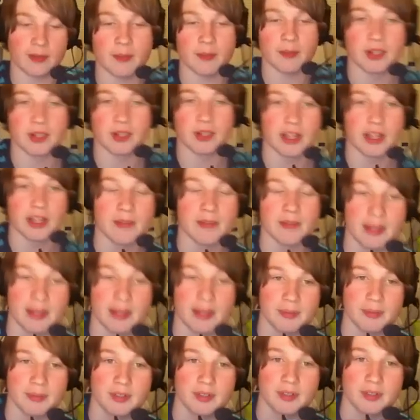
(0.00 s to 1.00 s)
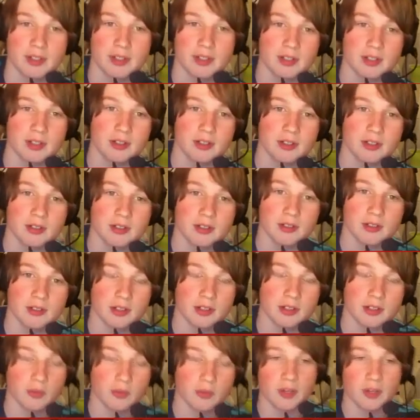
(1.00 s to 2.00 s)
I give up on that map.
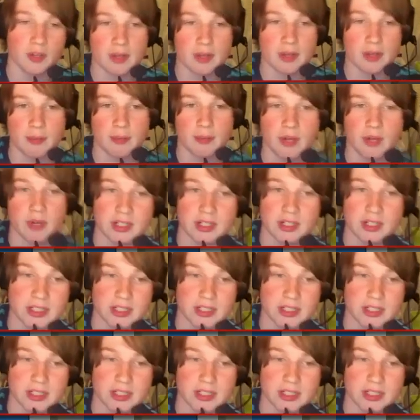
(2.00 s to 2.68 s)
I don't want to be a